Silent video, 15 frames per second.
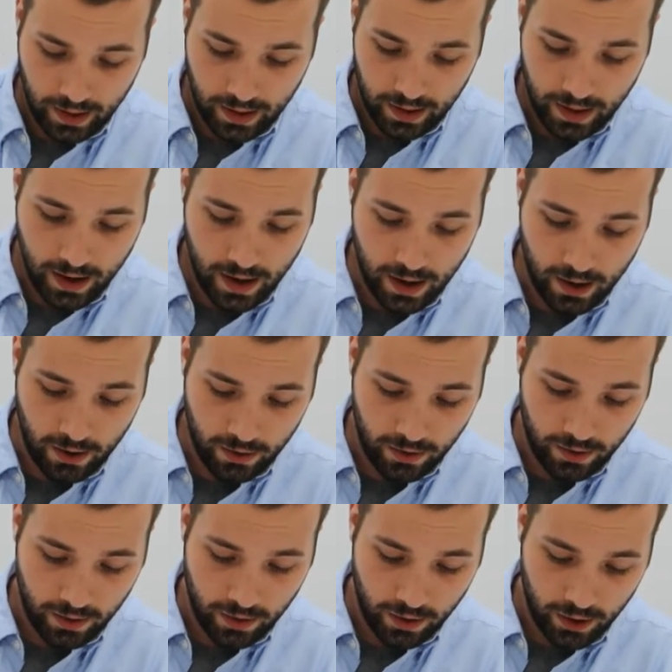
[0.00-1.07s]

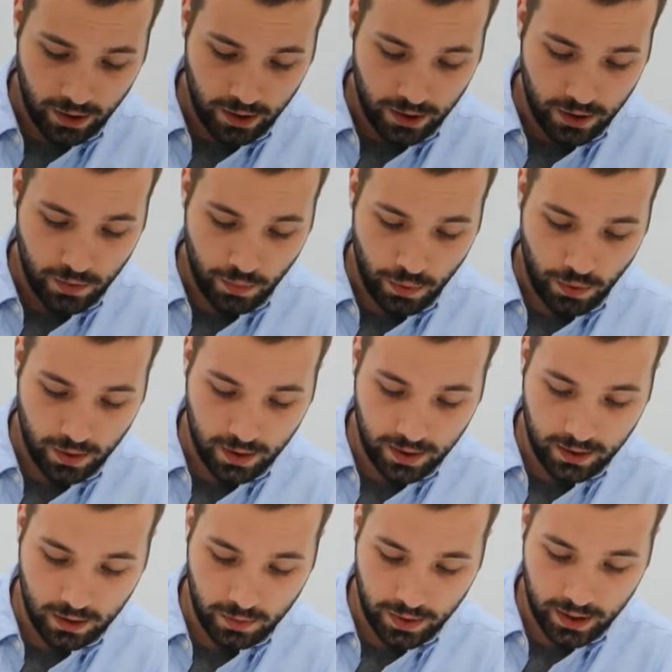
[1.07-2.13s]
Now, you pour a
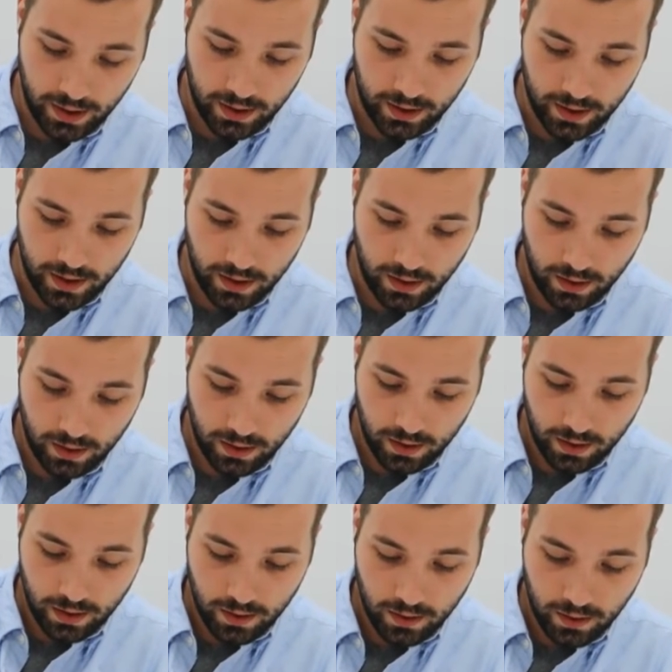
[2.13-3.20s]
little bit in there,
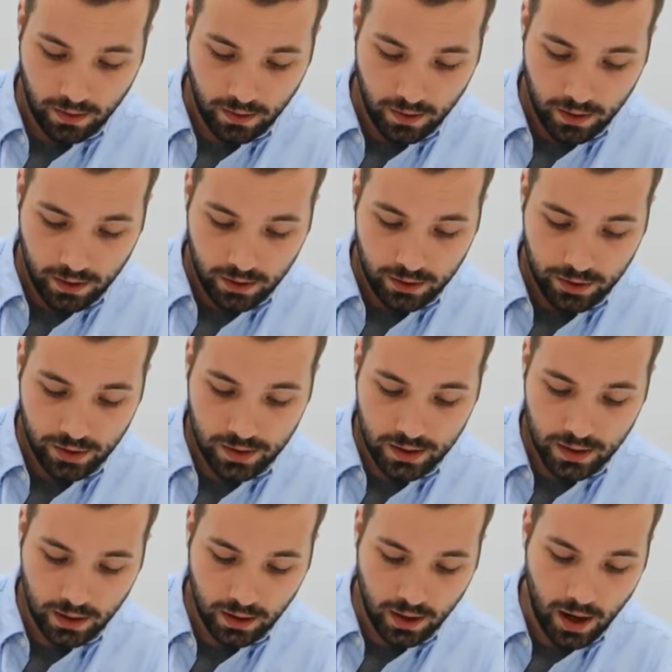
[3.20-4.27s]
just
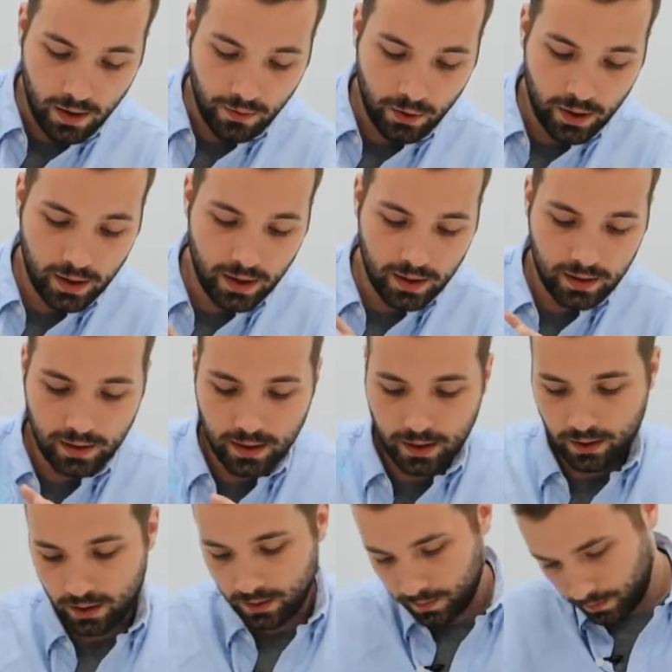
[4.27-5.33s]
to cover it a
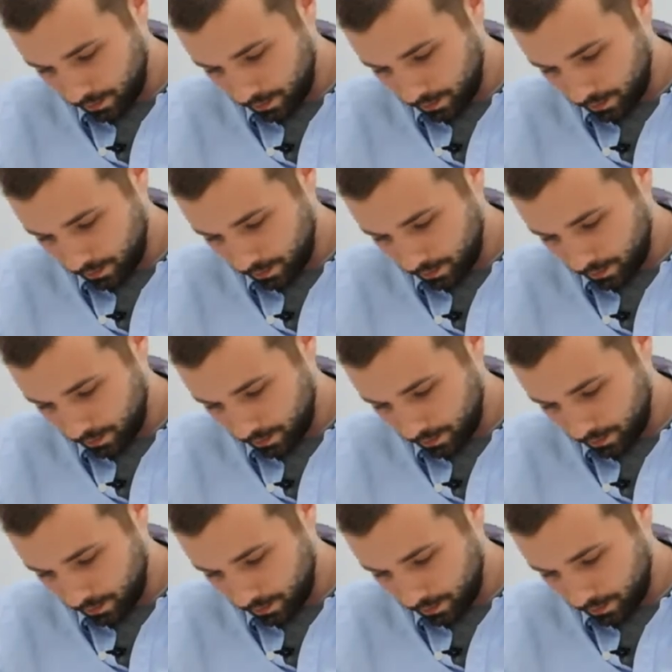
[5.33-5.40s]
little.